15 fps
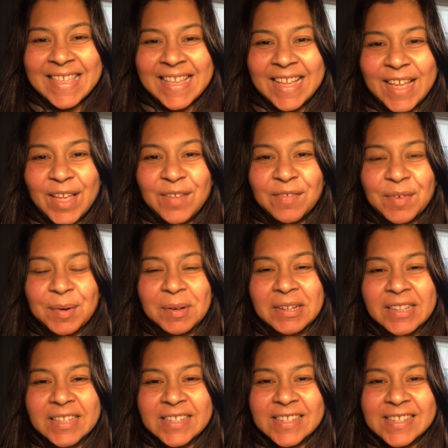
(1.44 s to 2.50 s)
Hi
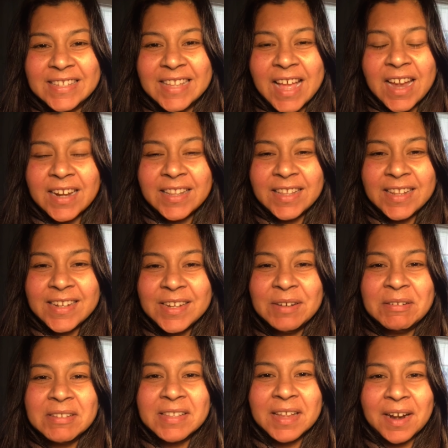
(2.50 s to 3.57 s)
everyone, this is Aarti De
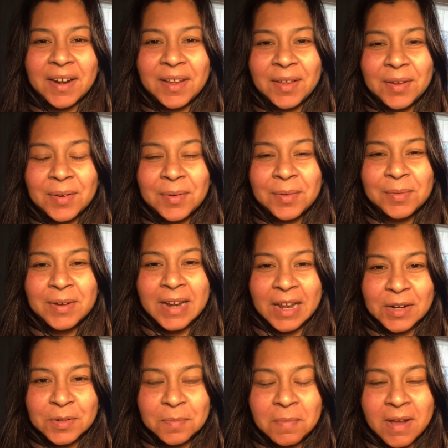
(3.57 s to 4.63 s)
Rosario,
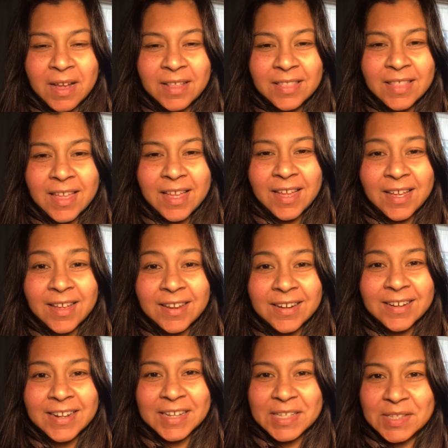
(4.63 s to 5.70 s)
naturopath at
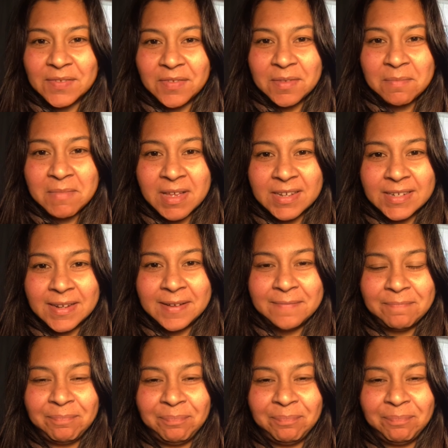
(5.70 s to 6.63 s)
Guts of the Matter.